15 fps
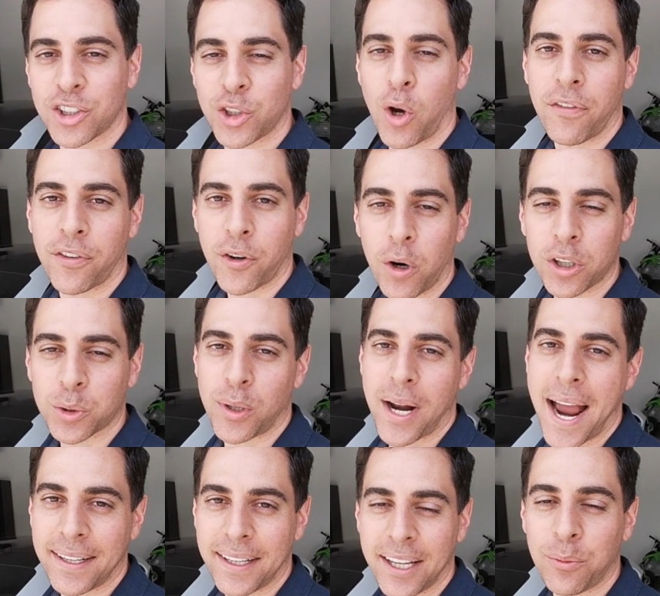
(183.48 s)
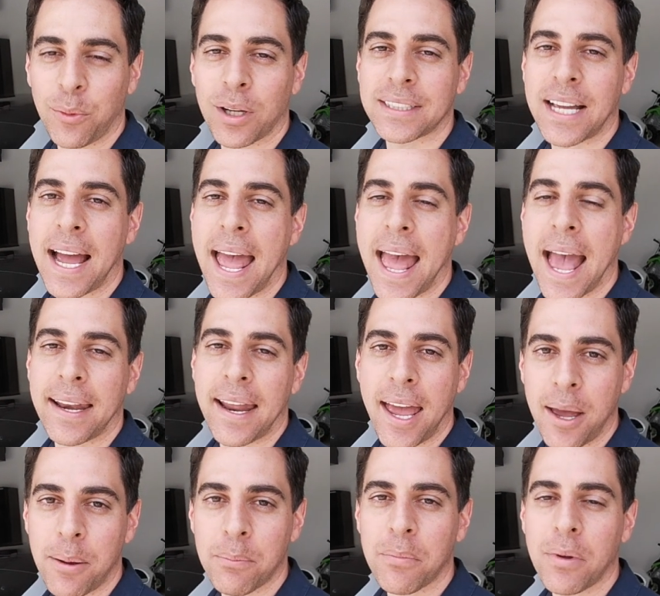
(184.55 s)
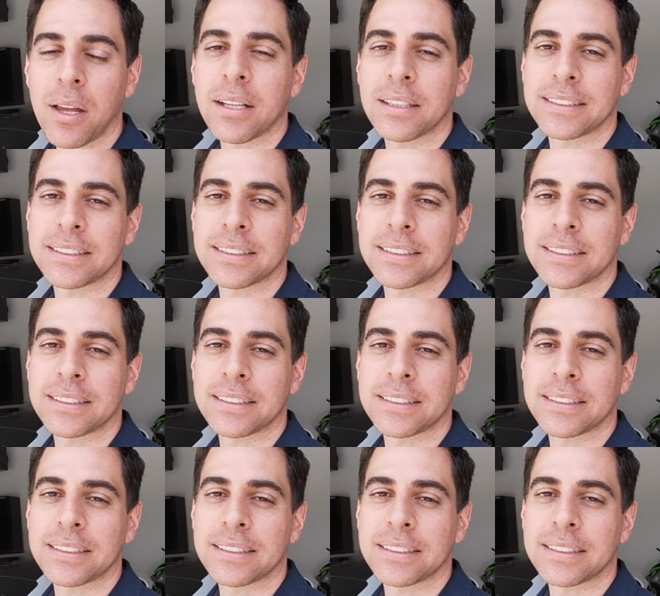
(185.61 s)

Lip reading: So of course what I did was I had him